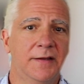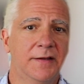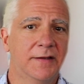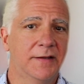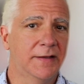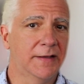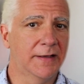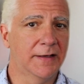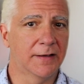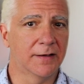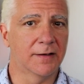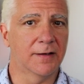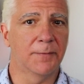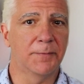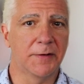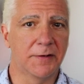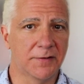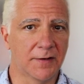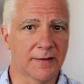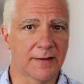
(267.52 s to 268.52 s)
and
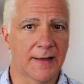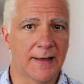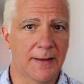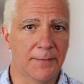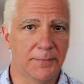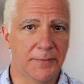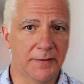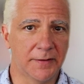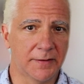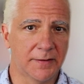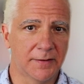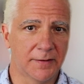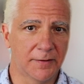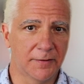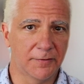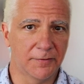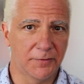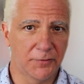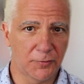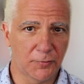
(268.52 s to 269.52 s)
companies like Ambiq
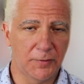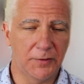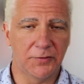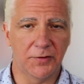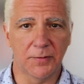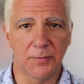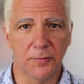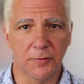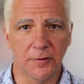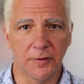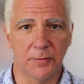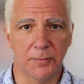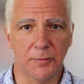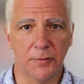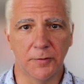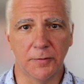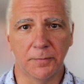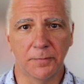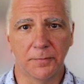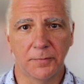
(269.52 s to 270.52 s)
are squeezing more and
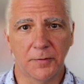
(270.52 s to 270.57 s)
more